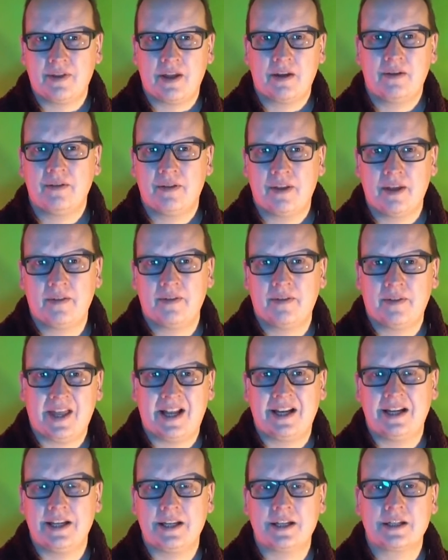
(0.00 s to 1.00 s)
the, the,
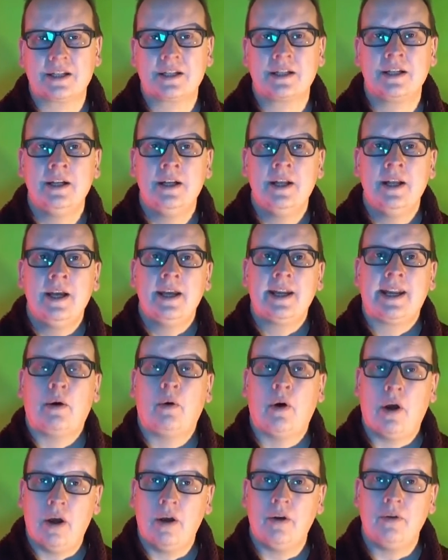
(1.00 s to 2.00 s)
that list.
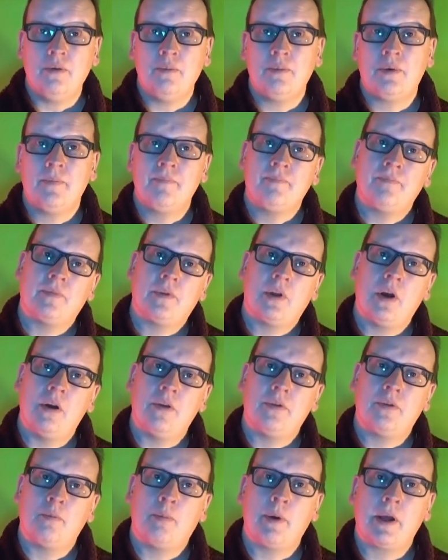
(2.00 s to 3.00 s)
Now I hope
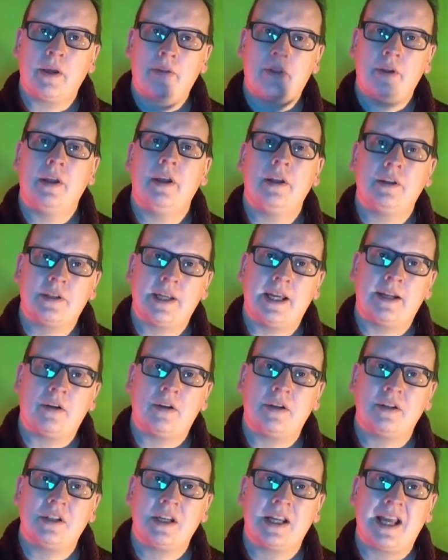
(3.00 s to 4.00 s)
that the bigger the
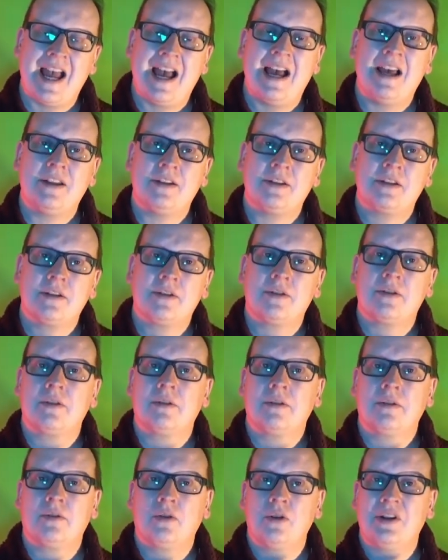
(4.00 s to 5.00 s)
technology gets,
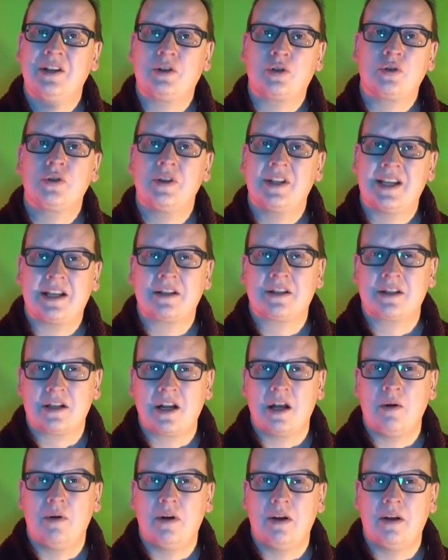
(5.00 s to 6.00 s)
that it doesn't get
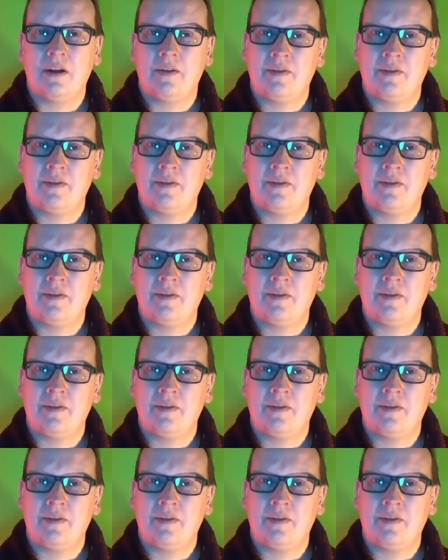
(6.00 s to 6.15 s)
slower.